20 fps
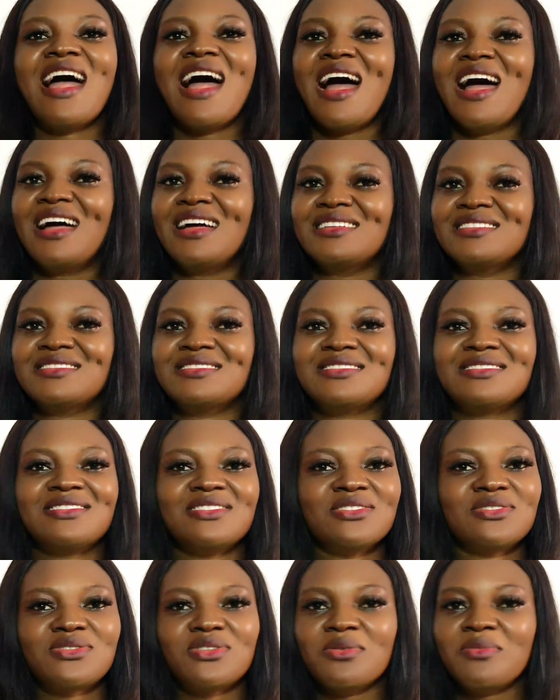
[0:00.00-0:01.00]
and
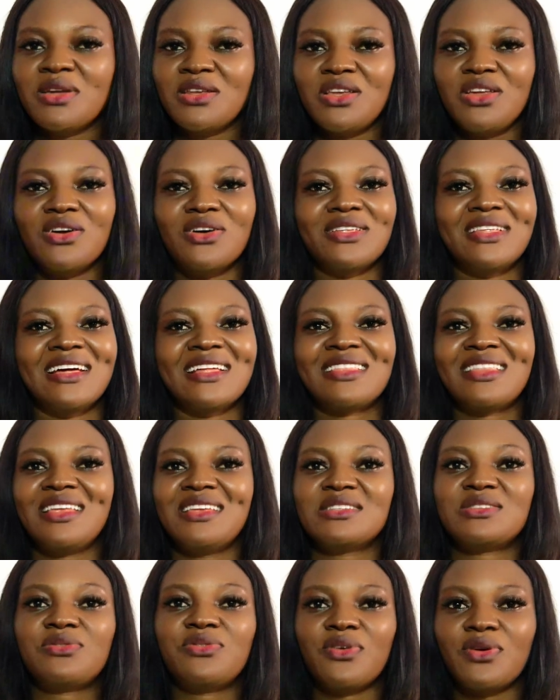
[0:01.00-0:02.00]
so many other
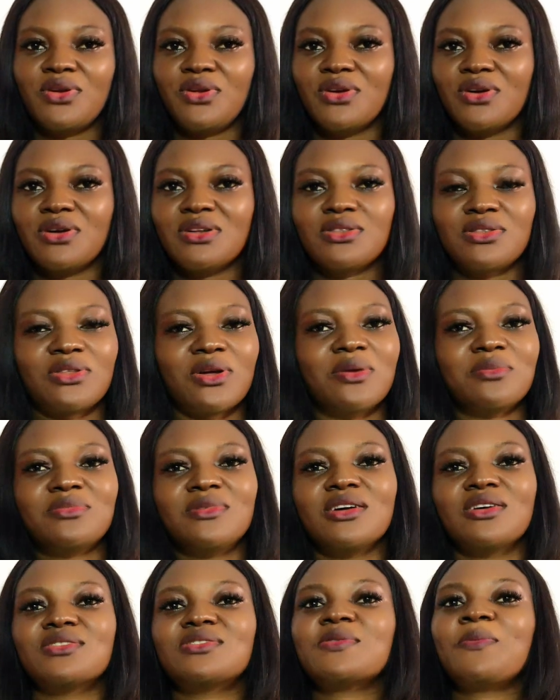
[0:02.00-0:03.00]
things for your
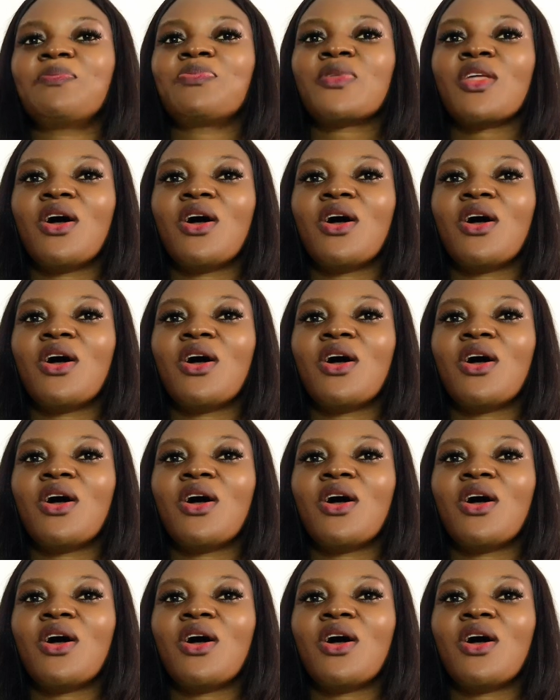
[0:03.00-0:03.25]
thumbnails.